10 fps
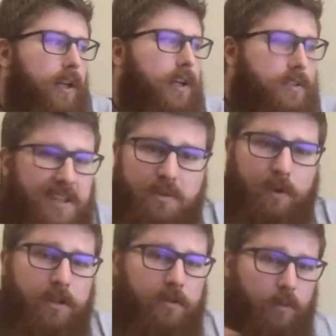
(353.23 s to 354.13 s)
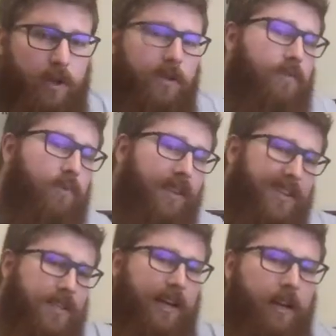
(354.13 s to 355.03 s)
So that's where you really
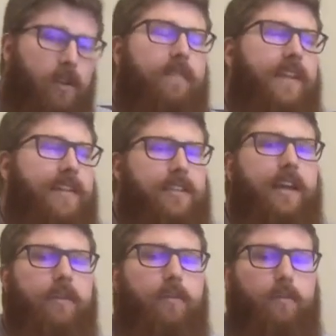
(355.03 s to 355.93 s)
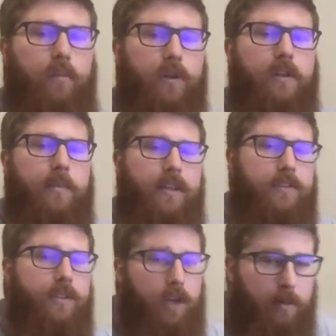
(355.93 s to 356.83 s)
tie all of that together and really make
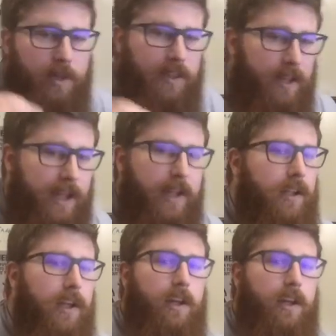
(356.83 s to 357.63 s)
this argument that, hey,